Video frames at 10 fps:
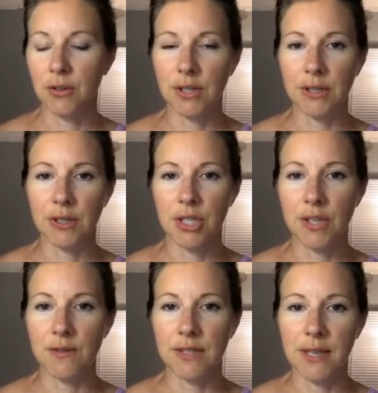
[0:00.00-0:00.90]
You can
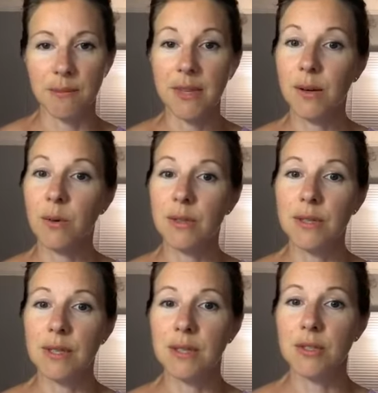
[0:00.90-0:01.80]
achieve the same thing with
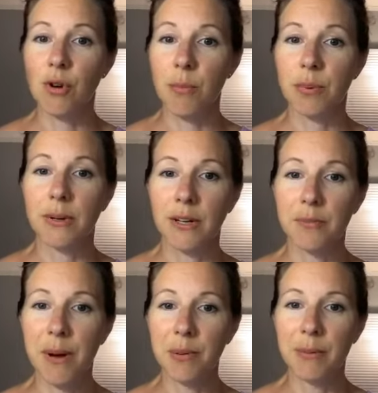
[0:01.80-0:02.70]
this drop
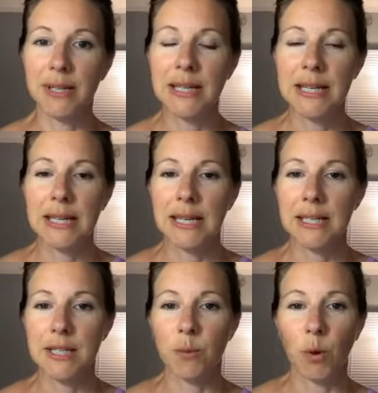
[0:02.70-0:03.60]
of peppermint
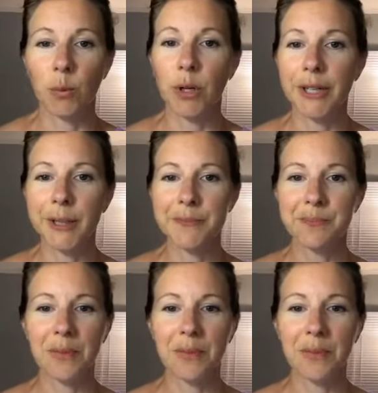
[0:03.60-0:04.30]
in some warm water.